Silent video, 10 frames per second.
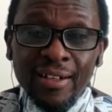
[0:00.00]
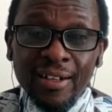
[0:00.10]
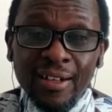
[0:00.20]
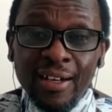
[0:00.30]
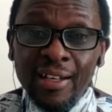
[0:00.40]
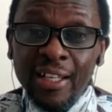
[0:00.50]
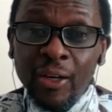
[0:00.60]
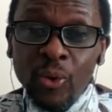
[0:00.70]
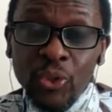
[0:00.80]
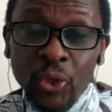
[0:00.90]
And there
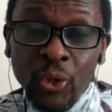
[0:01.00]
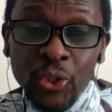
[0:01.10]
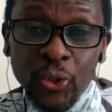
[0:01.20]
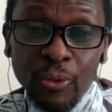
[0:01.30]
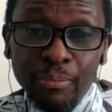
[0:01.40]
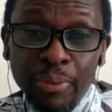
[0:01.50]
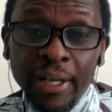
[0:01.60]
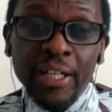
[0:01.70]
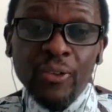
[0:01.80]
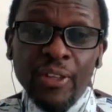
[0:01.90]
was also
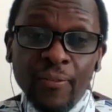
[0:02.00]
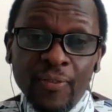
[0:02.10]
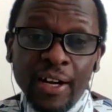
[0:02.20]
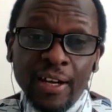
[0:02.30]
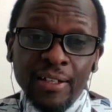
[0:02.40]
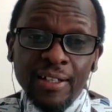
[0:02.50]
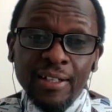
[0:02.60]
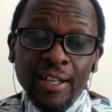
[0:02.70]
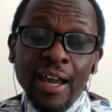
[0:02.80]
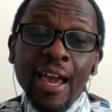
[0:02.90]
bread on the fire.
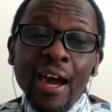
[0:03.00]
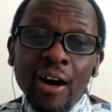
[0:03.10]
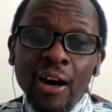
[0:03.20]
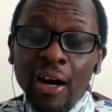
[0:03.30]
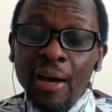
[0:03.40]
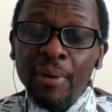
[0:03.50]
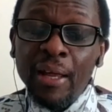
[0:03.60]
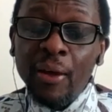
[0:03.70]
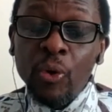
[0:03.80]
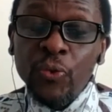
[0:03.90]
And
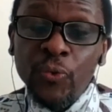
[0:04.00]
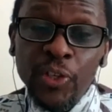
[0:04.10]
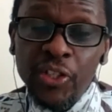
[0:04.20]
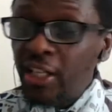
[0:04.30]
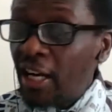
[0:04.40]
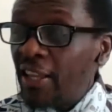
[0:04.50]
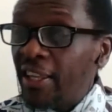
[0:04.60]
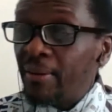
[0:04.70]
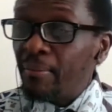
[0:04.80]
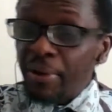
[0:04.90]
there was fish and
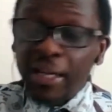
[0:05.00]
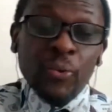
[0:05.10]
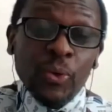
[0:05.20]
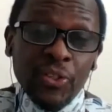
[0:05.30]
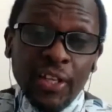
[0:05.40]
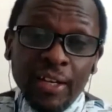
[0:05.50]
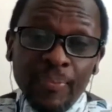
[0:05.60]
bread was there.